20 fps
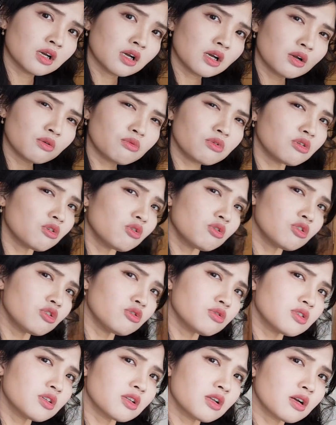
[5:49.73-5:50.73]
Are we not
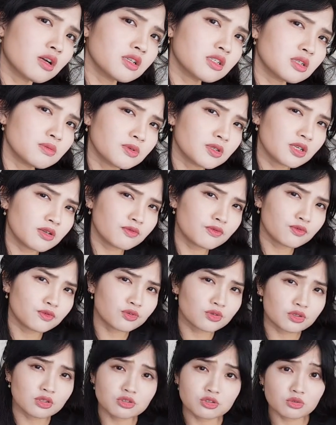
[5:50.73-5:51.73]
using antibody
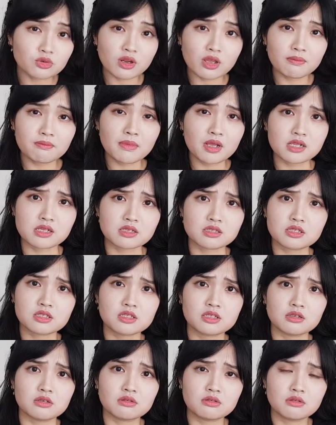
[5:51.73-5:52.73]
for the treatment
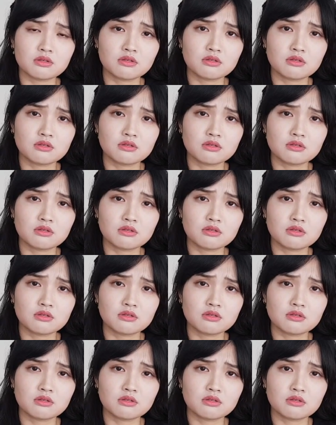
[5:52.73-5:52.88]
too?